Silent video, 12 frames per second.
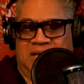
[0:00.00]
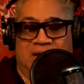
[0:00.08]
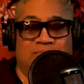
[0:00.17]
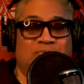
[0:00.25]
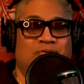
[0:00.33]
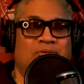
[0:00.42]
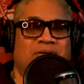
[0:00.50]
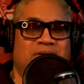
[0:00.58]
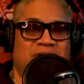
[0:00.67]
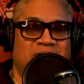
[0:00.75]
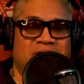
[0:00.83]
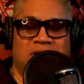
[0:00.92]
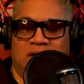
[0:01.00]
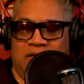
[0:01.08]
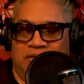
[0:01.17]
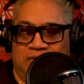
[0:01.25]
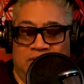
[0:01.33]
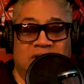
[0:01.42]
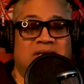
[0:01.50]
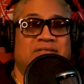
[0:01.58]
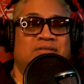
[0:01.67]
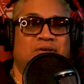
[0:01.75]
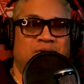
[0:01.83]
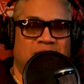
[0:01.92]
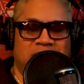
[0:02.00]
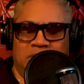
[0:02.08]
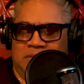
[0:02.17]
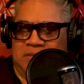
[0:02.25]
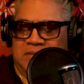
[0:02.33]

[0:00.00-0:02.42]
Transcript: I'm doing good. How you kids doing?